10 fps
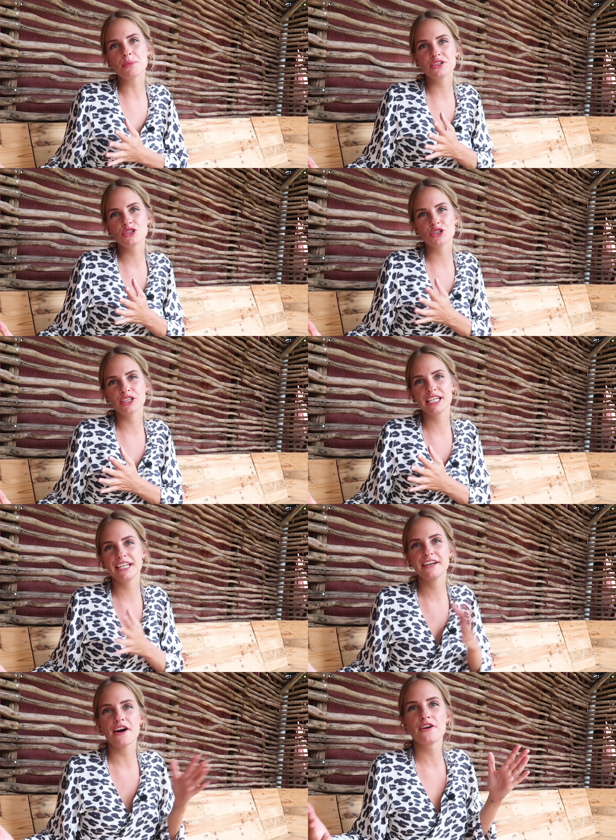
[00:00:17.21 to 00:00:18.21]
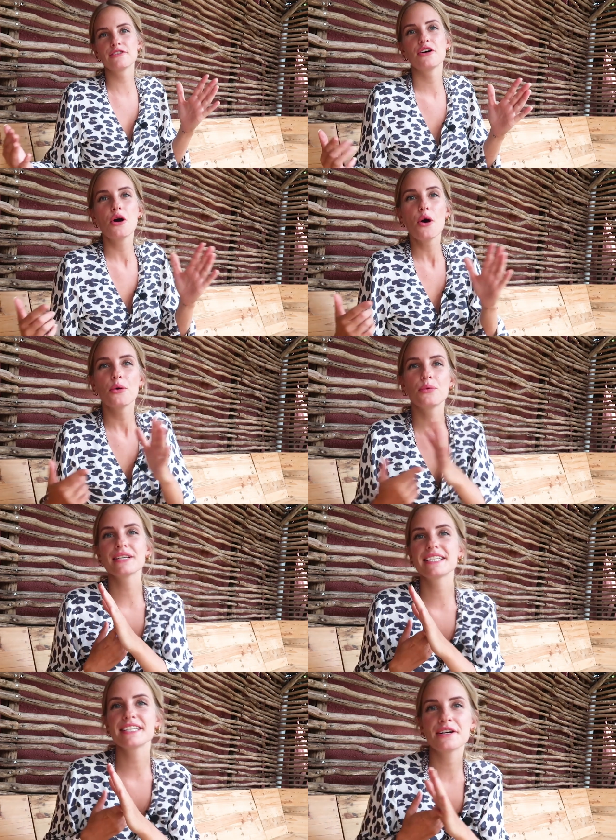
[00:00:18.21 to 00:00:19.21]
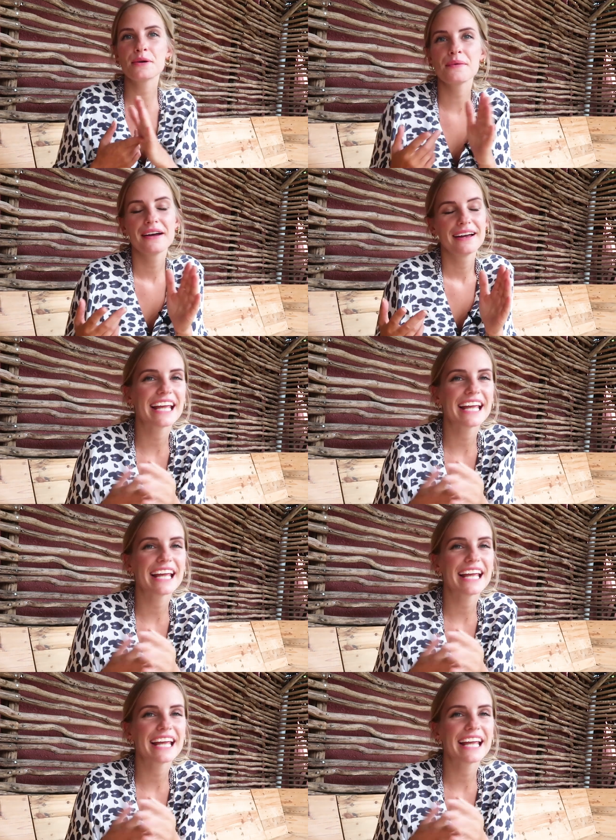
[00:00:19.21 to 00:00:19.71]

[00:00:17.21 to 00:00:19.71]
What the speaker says: my journey of wisdom,